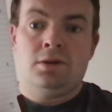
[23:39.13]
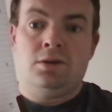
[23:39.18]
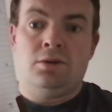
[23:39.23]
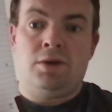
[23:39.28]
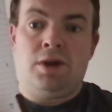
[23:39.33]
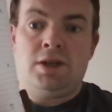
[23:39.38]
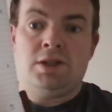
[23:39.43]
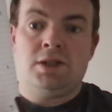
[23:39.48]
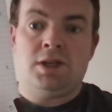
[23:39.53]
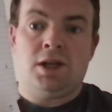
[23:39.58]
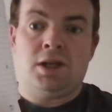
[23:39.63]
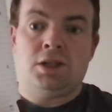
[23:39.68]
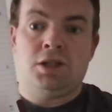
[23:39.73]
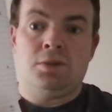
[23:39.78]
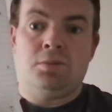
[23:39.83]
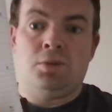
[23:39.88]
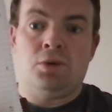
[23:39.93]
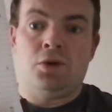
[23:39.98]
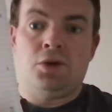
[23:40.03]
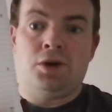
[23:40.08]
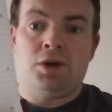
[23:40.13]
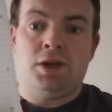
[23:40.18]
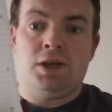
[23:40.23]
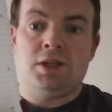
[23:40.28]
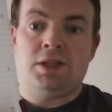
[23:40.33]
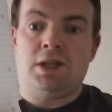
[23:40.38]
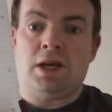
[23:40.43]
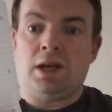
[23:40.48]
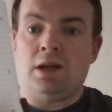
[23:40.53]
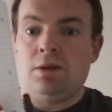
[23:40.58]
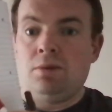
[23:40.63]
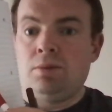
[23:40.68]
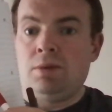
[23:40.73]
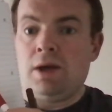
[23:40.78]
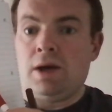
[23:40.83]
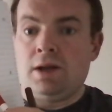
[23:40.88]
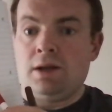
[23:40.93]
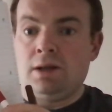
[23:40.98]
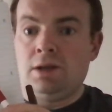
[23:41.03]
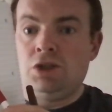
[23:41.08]
The reason that's important is
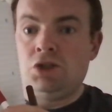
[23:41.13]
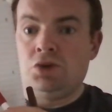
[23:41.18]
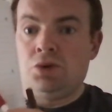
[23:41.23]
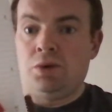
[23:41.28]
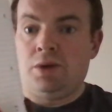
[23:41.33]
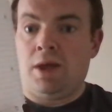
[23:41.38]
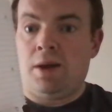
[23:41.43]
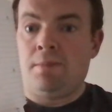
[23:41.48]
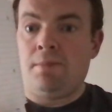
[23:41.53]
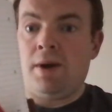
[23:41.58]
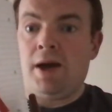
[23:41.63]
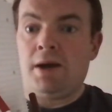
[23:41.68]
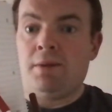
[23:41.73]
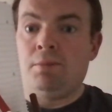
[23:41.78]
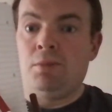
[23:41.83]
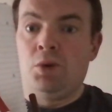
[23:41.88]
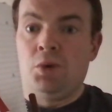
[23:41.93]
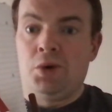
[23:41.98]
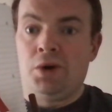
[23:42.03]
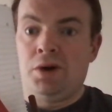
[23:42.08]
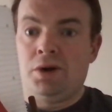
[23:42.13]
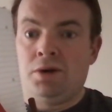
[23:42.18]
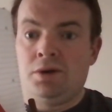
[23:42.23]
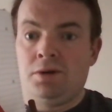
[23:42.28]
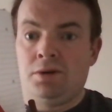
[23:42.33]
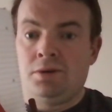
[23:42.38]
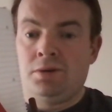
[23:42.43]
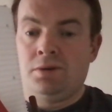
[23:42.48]
that'll show them back more.